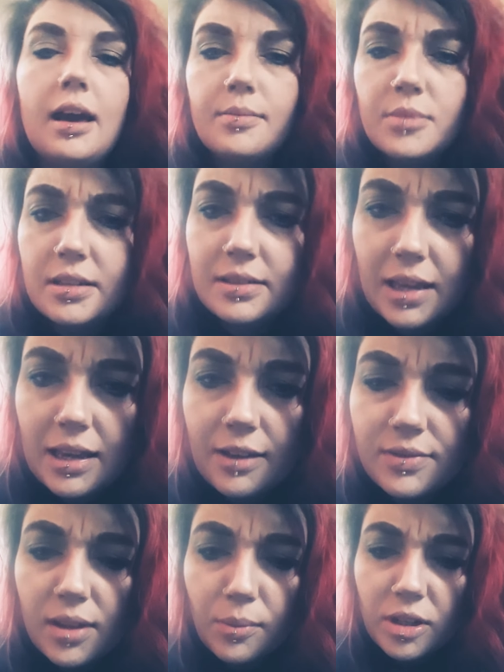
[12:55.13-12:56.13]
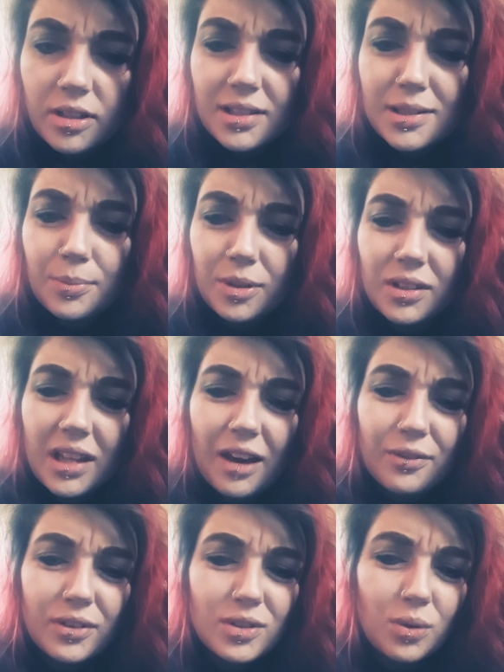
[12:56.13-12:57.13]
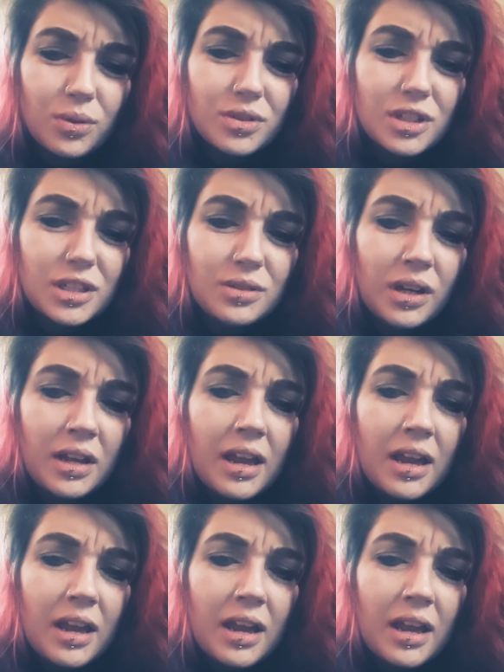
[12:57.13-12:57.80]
I'm just saying if someone doesn't put the effort towards you,